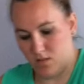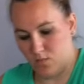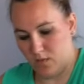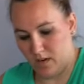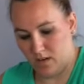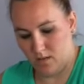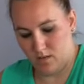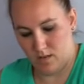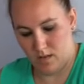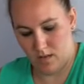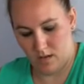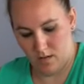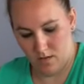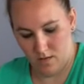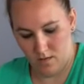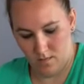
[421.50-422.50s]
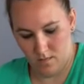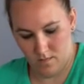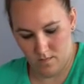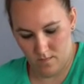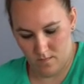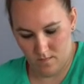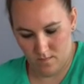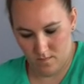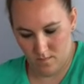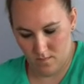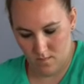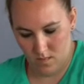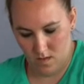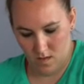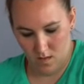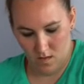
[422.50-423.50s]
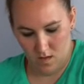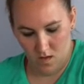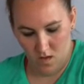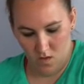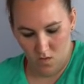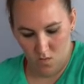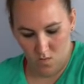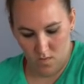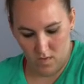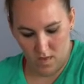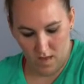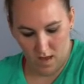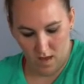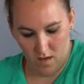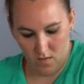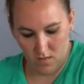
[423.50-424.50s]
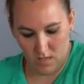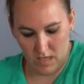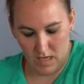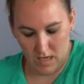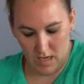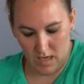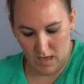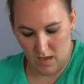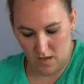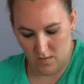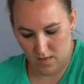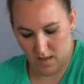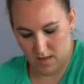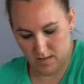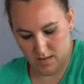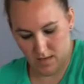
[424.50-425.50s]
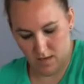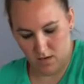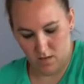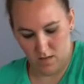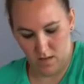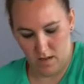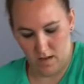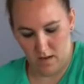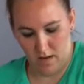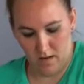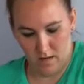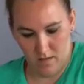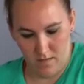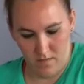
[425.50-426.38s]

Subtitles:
wrinkles here without taking out that center line.